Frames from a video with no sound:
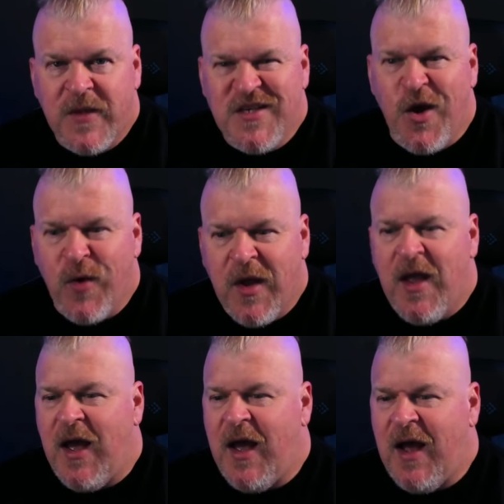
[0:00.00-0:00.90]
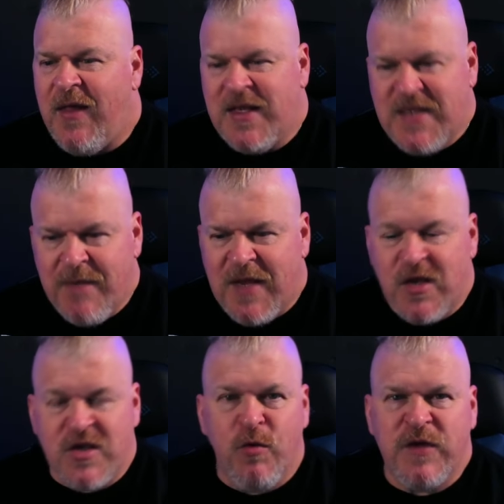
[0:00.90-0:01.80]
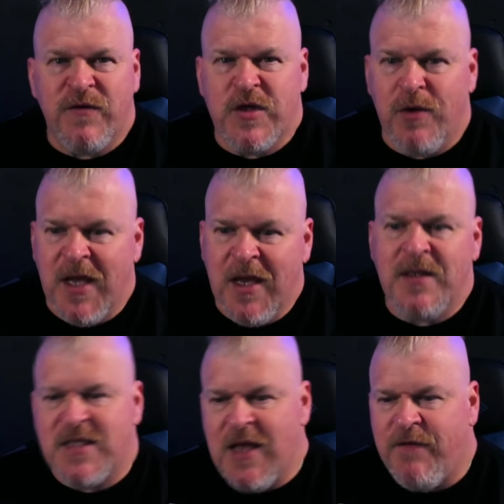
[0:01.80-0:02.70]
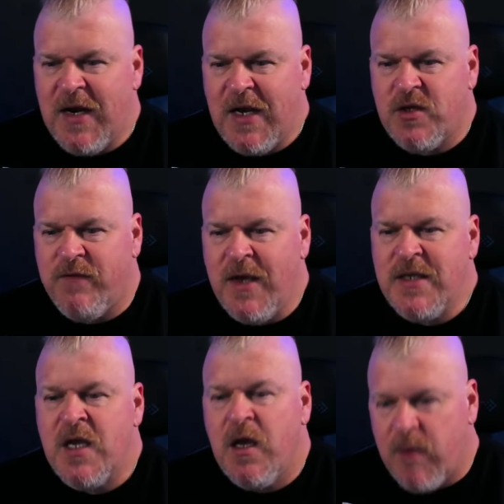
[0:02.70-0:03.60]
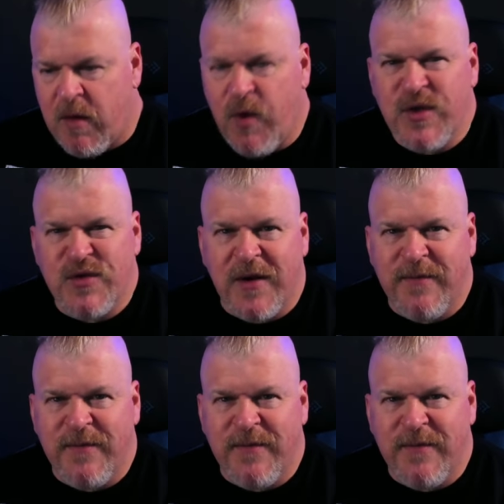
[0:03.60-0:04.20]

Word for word: So uh, that's it. Thank you so much for tuning in. It's not financial advice, but I'm always right.